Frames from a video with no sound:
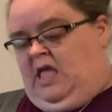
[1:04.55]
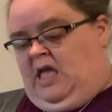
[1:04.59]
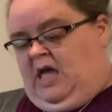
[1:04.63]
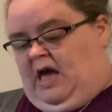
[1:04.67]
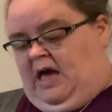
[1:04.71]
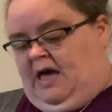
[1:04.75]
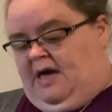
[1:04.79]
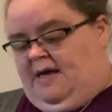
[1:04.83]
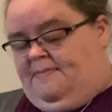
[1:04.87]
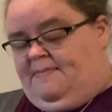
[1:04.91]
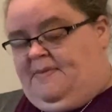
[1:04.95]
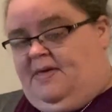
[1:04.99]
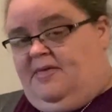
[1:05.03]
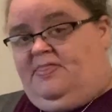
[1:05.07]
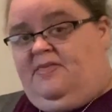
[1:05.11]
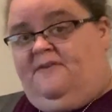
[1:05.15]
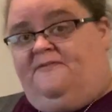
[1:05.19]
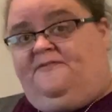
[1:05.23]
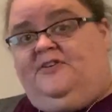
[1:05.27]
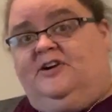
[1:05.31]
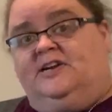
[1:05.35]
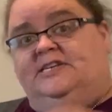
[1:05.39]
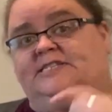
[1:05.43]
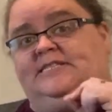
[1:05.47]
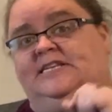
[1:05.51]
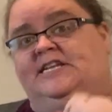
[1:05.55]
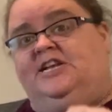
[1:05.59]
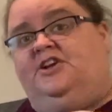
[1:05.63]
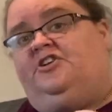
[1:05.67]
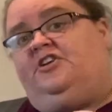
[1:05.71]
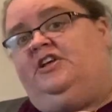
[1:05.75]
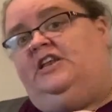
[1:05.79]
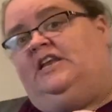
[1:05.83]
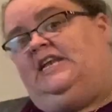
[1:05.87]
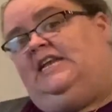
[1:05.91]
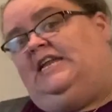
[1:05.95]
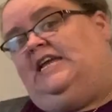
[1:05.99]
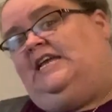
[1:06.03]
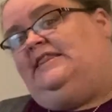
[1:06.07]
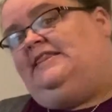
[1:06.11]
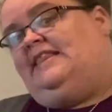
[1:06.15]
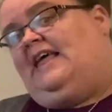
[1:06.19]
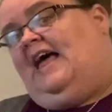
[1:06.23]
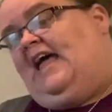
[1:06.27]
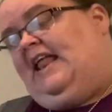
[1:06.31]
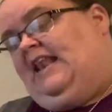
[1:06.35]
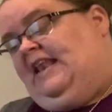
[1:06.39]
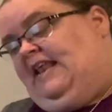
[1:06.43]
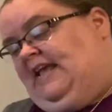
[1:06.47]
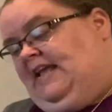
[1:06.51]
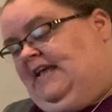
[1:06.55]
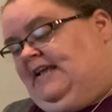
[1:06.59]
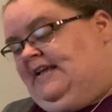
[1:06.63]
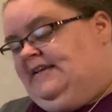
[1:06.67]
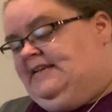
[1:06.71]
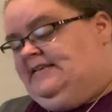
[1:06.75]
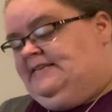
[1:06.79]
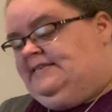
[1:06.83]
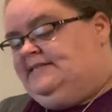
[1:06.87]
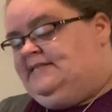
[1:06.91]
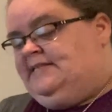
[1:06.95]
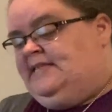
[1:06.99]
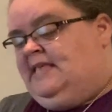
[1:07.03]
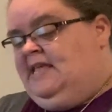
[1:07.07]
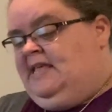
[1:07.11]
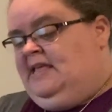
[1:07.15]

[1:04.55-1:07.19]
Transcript: The first thing you're going to need then is